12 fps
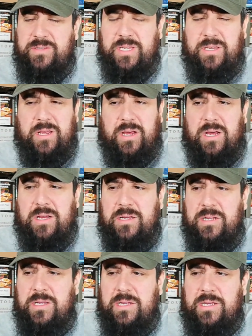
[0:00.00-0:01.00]

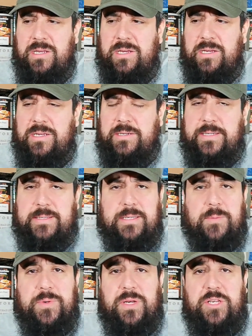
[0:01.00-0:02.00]
Did
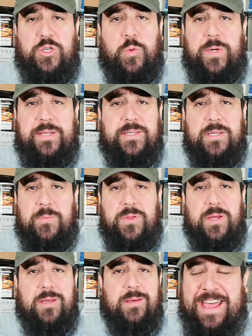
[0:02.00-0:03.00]
somebody tweet
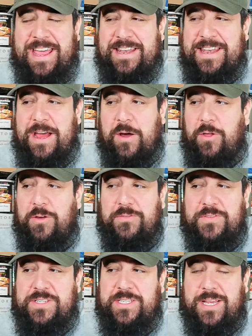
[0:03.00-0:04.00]
something and now all of
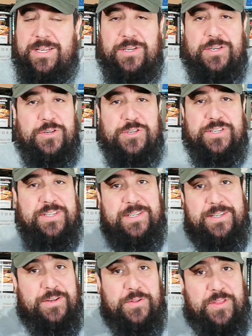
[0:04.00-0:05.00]
a sudden
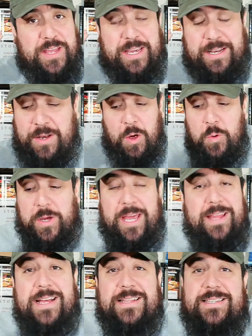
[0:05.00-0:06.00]
you're thinking, okay,
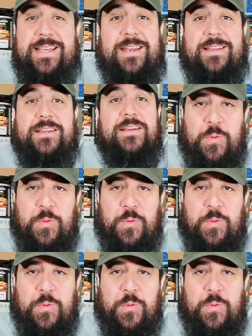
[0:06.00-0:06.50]
that's it.